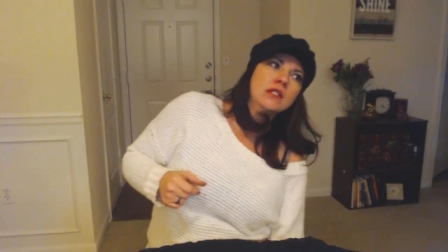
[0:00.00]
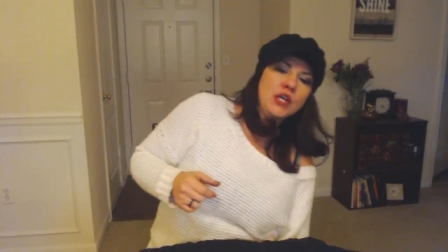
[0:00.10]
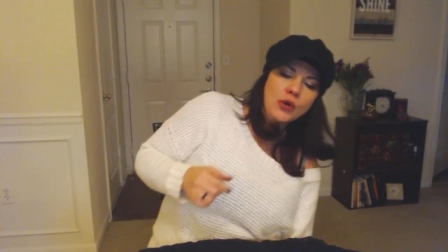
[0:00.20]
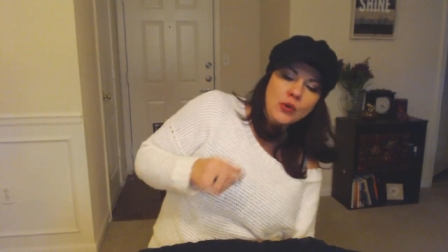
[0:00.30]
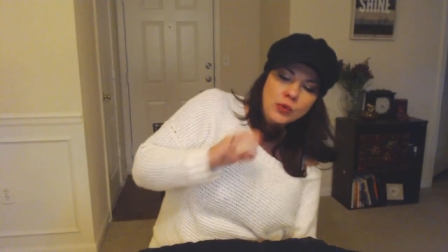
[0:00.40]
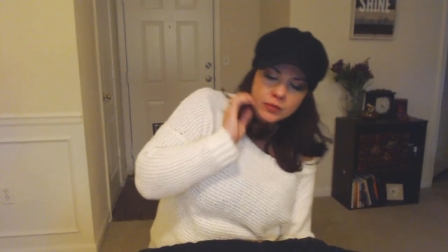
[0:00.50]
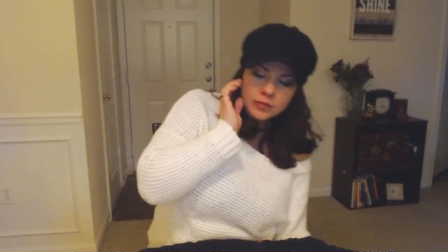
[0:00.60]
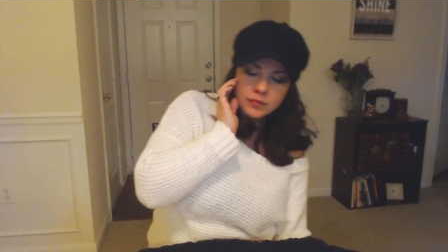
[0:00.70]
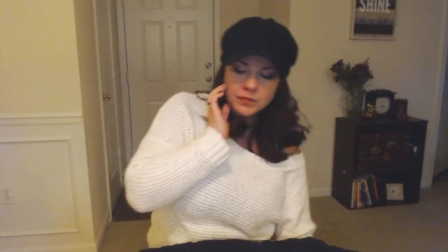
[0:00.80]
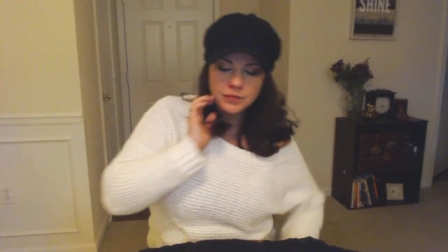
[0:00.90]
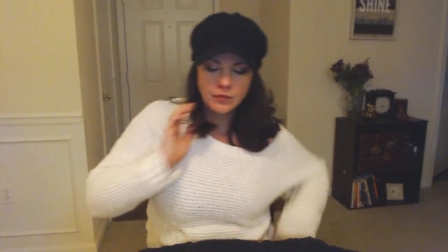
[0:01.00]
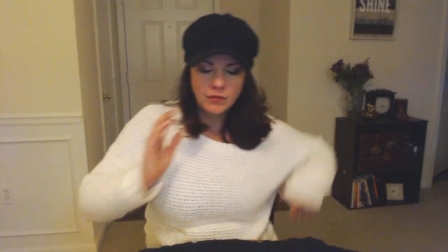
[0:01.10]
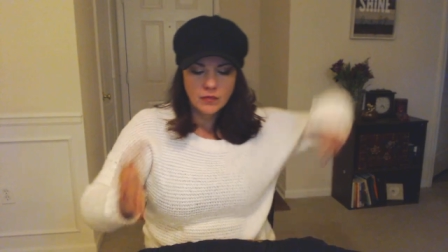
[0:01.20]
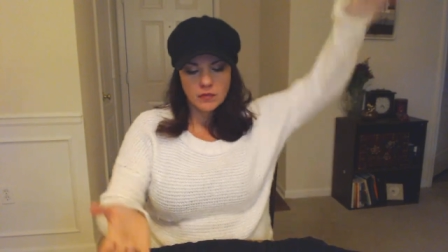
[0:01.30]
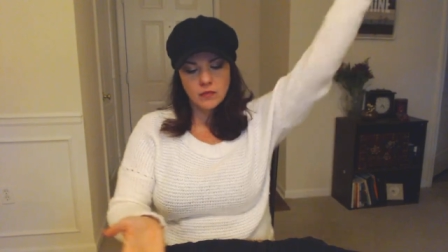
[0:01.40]
so
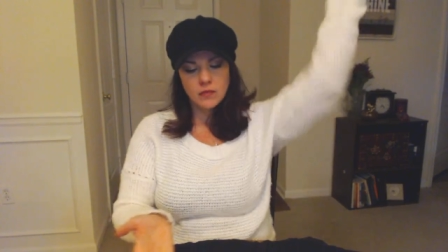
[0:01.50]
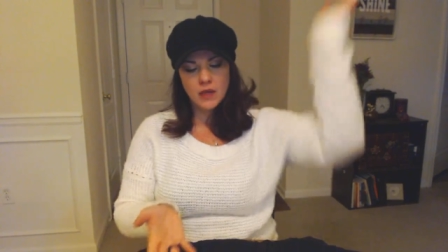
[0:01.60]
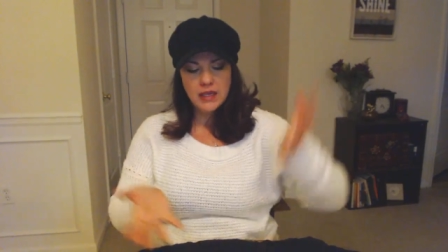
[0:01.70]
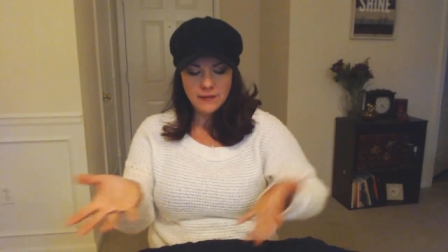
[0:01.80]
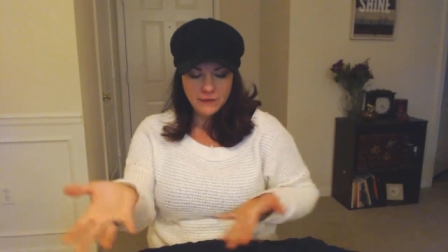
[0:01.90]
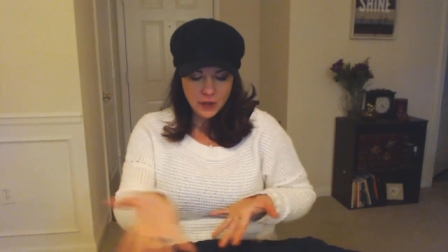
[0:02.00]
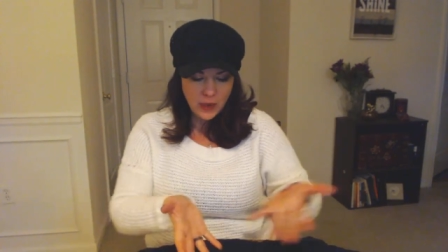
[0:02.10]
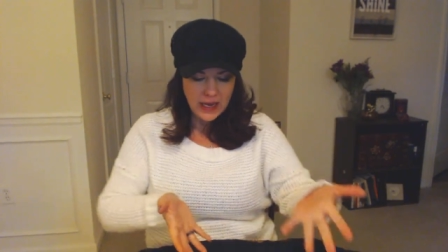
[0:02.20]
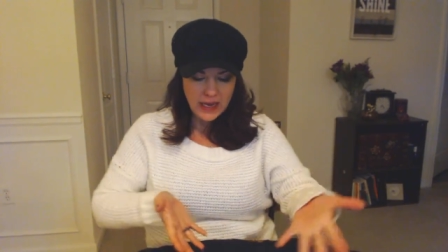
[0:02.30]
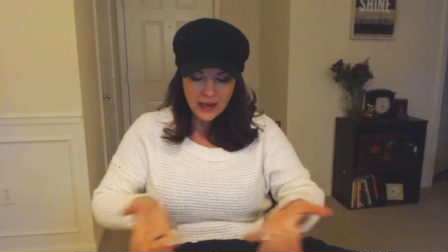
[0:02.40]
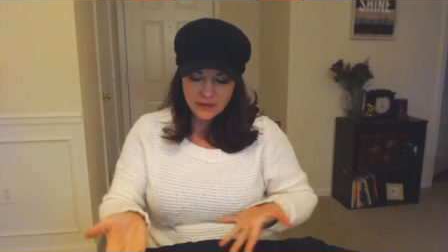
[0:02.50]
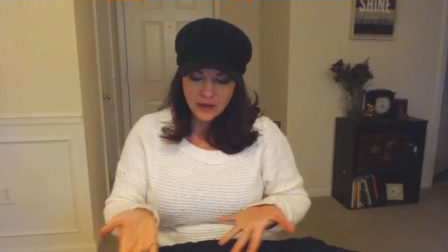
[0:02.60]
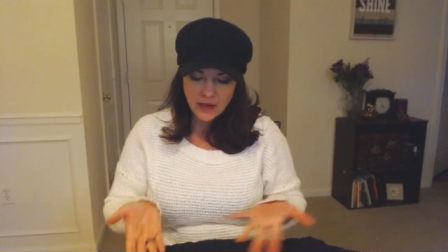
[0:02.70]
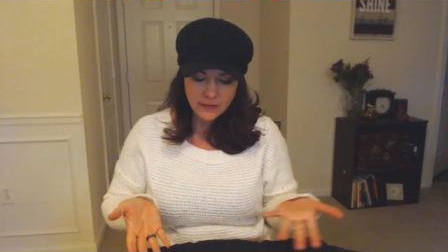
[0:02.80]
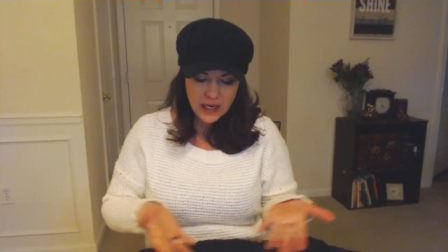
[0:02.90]
if you
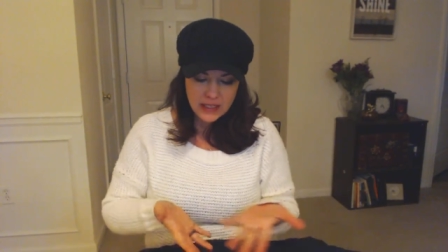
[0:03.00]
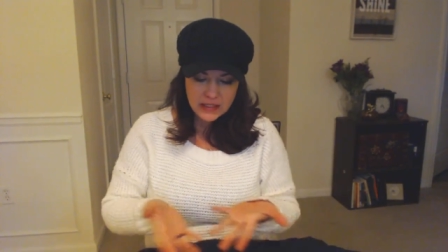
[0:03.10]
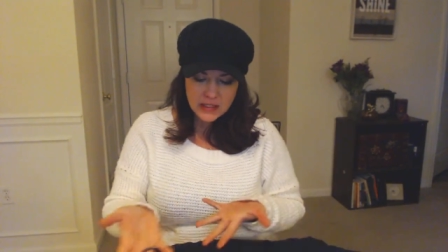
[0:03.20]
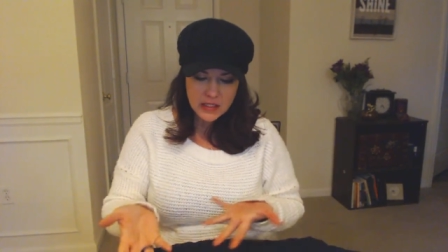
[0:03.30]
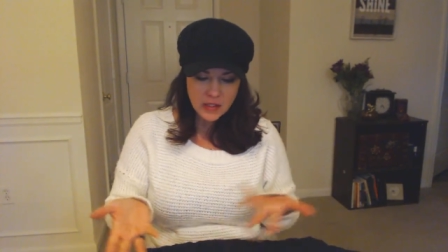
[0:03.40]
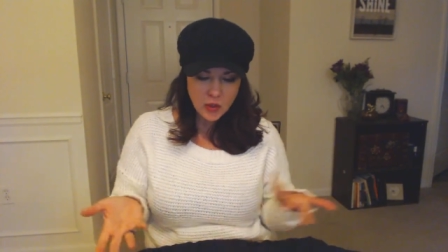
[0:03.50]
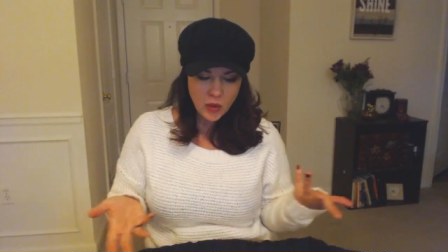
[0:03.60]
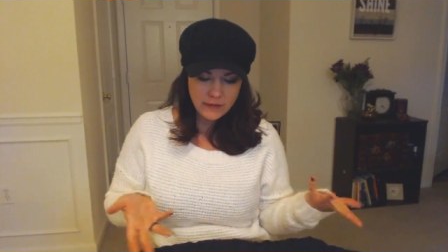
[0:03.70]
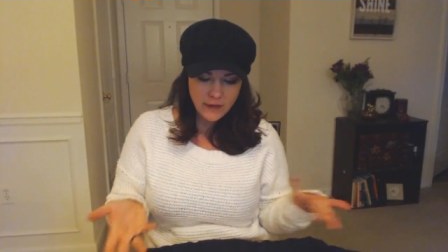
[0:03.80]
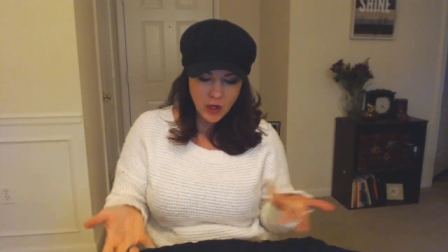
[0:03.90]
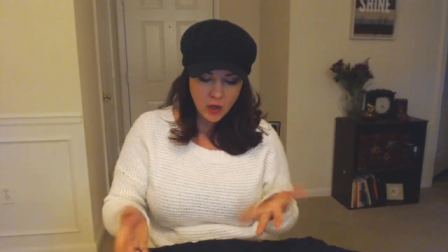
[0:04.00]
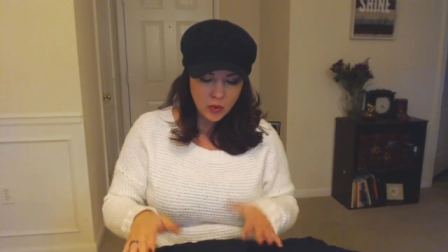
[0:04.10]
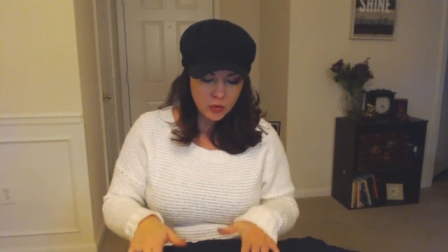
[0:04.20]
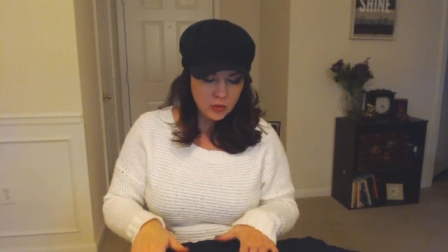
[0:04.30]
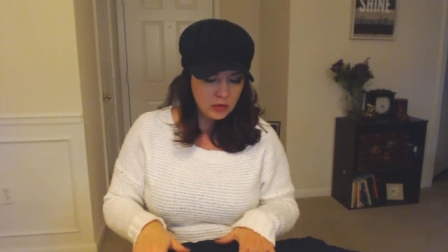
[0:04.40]
have a friend or a
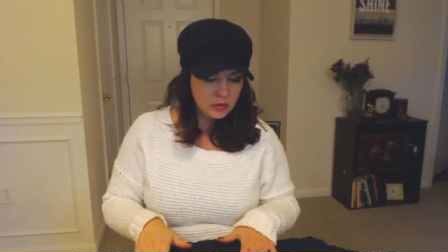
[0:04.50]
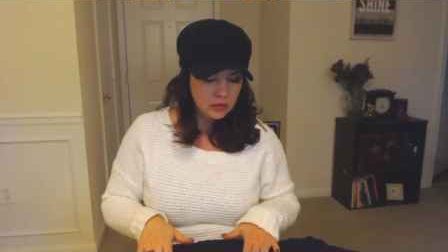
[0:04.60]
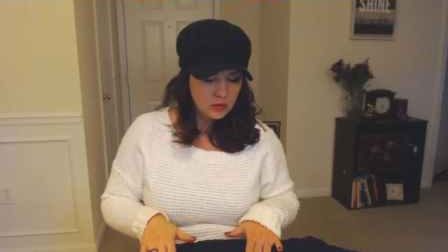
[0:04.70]
foe